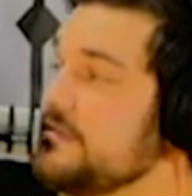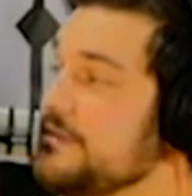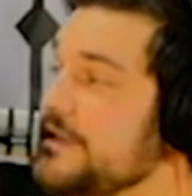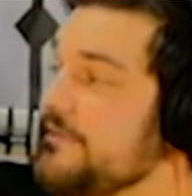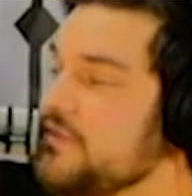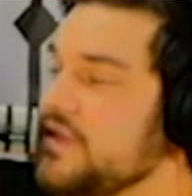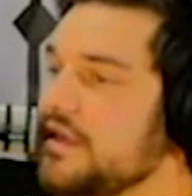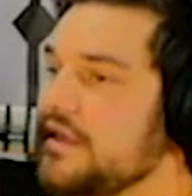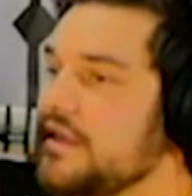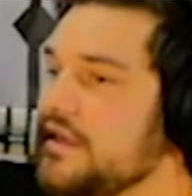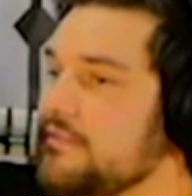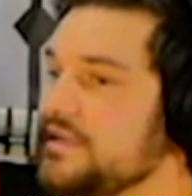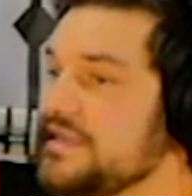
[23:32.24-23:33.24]
right?
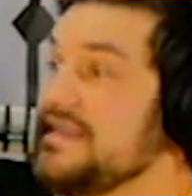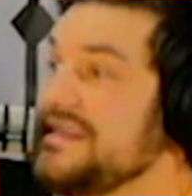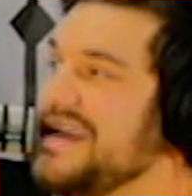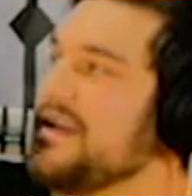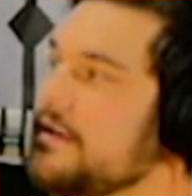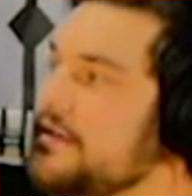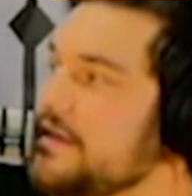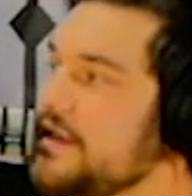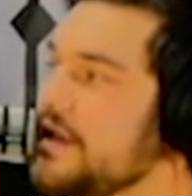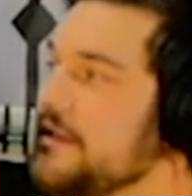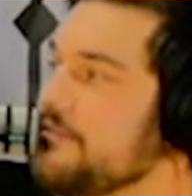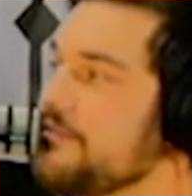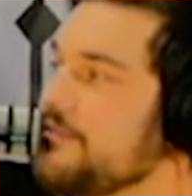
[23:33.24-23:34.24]
But then later in the
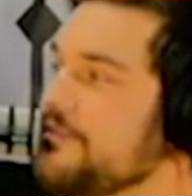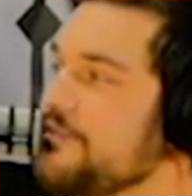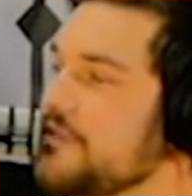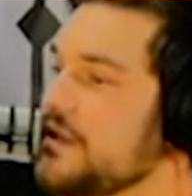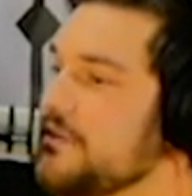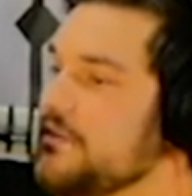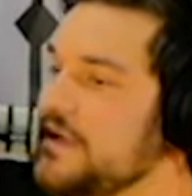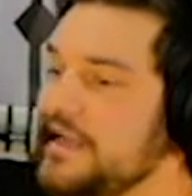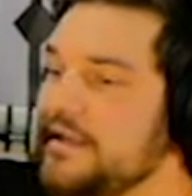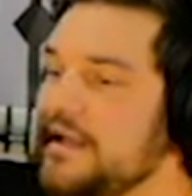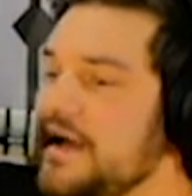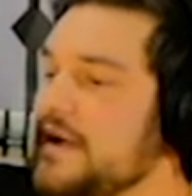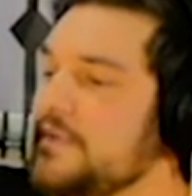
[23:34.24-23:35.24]
game, when
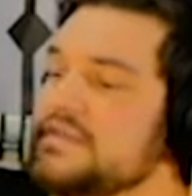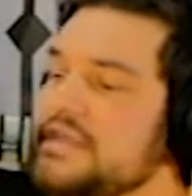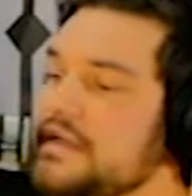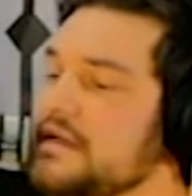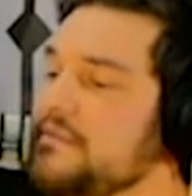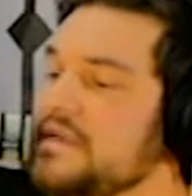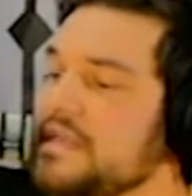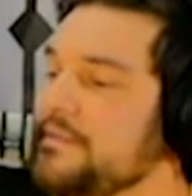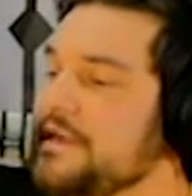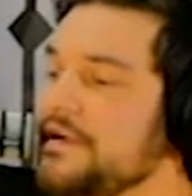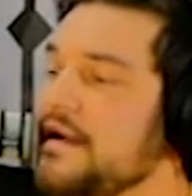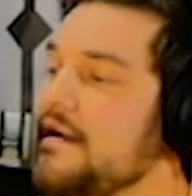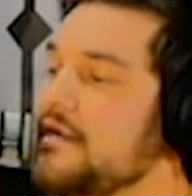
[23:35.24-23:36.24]
I was like a millimeter
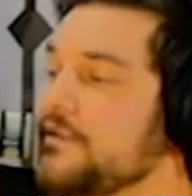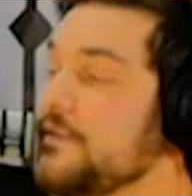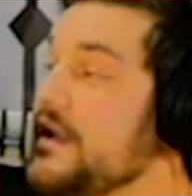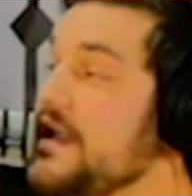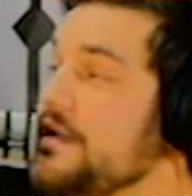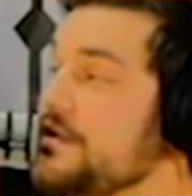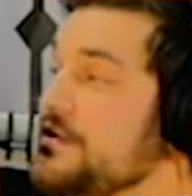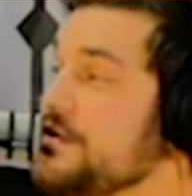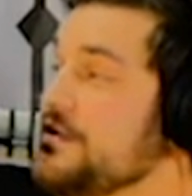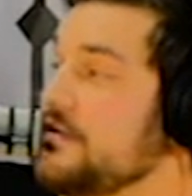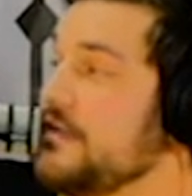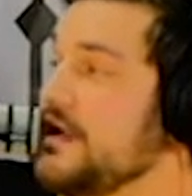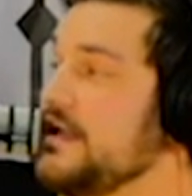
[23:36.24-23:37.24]
out of a range,
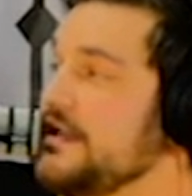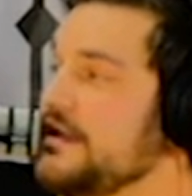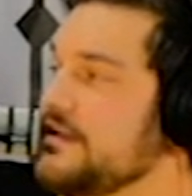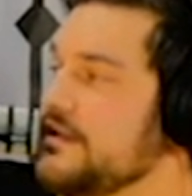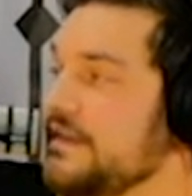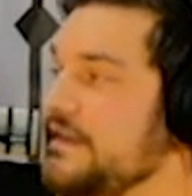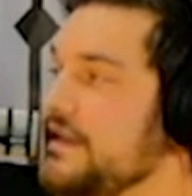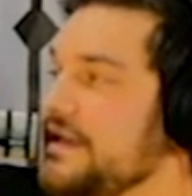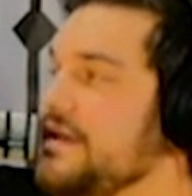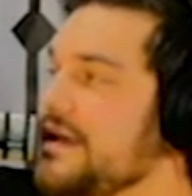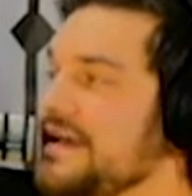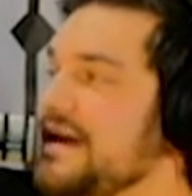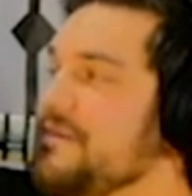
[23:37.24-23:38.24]
right? Like I
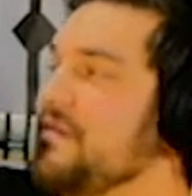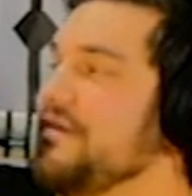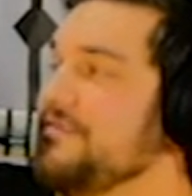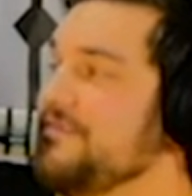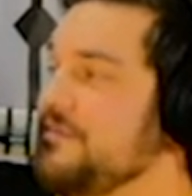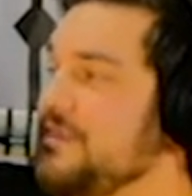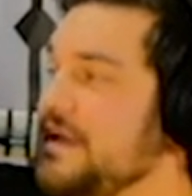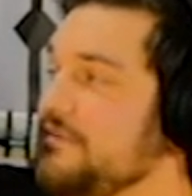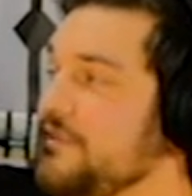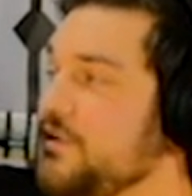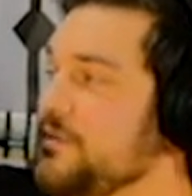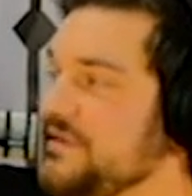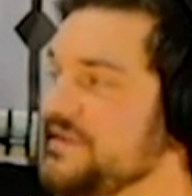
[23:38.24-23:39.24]
got my
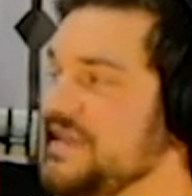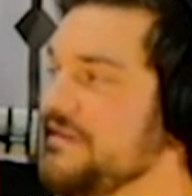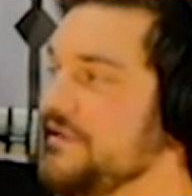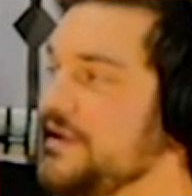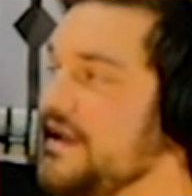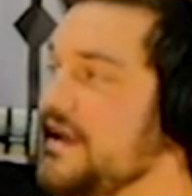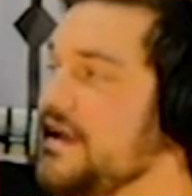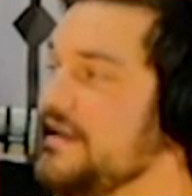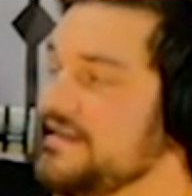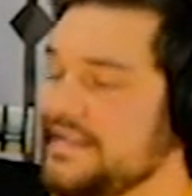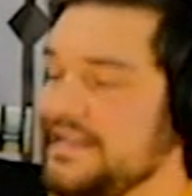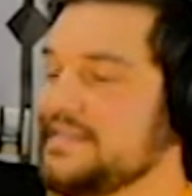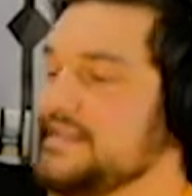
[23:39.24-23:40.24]
invulnerable save on a guy, and it's
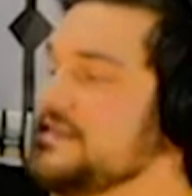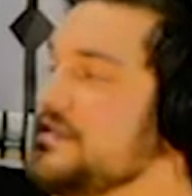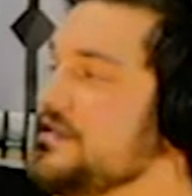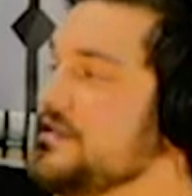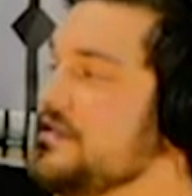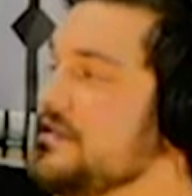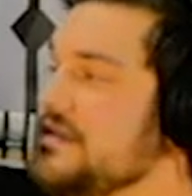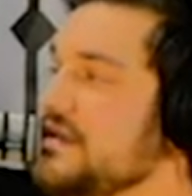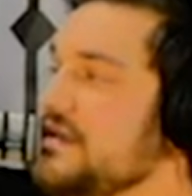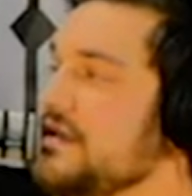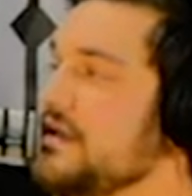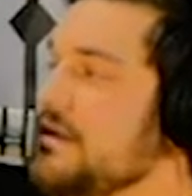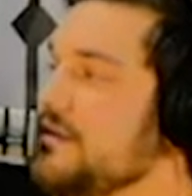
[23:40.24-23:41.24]
like 6 inches.
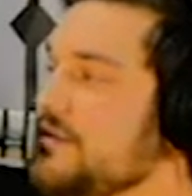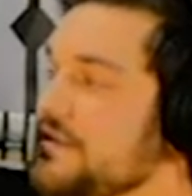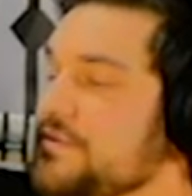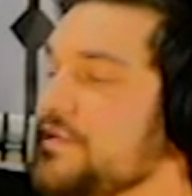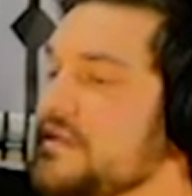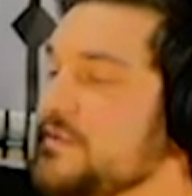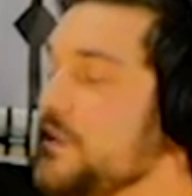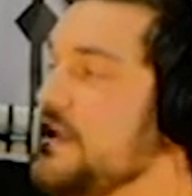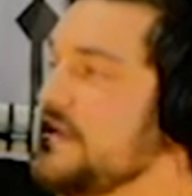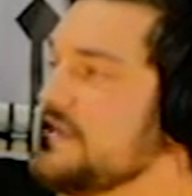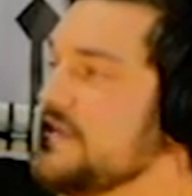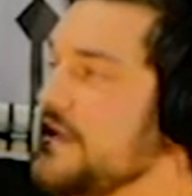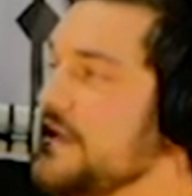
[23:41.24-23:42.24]
The dude I was playing is
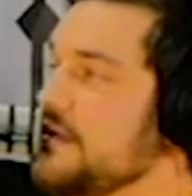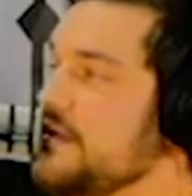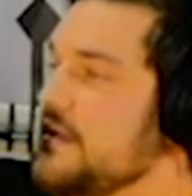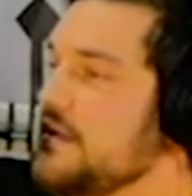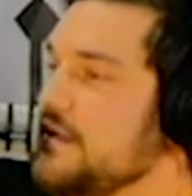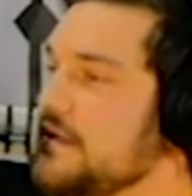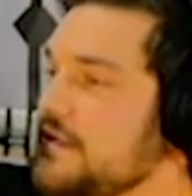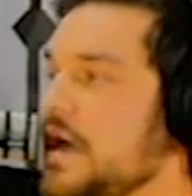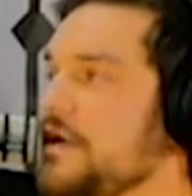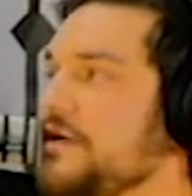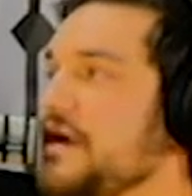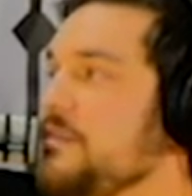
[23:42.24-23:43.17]
like, nah, you're out,